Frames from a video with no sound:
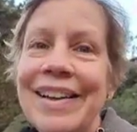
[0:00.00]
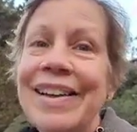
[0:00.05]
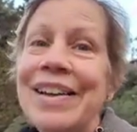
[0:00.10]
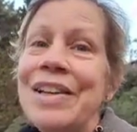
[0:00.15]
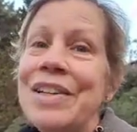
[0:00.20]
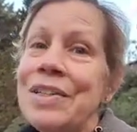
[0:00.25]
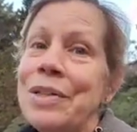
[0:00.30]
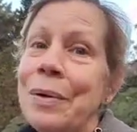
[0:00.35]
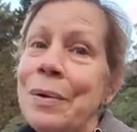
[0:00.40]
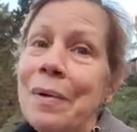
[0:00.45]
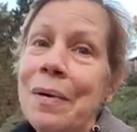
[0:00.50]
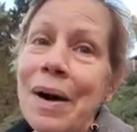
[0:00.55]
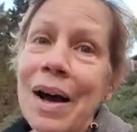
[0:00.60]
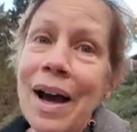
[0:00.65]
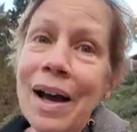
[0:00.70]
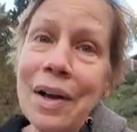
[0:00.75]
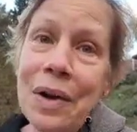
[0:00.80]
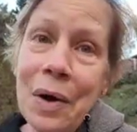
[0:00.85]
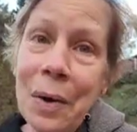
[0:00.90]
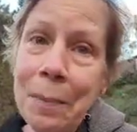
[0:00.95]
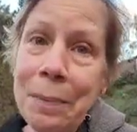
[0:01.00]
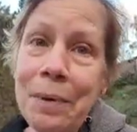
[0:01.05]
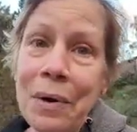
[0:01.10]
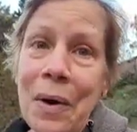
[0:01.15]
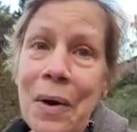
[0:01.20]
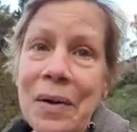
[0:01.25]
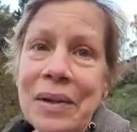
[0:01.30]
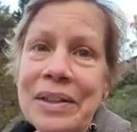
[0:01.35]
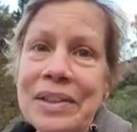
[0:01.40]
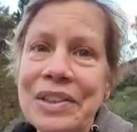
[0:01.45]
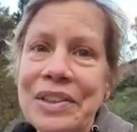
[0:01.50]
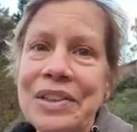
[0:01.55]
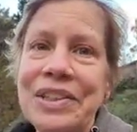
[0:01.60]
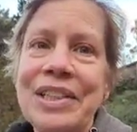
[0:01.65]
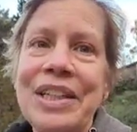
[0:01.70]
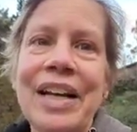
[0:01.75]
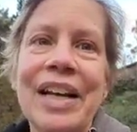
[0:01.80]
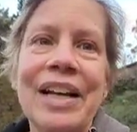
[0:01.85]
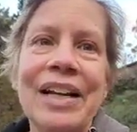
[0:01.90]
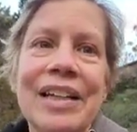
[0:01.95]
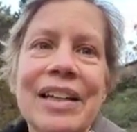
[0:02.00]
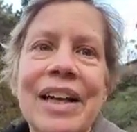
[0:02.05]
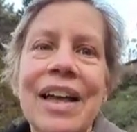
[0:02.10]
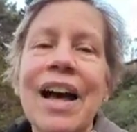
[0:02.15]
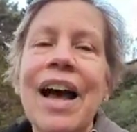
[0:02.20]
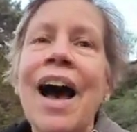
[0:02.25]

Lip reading: So I hope you all understand.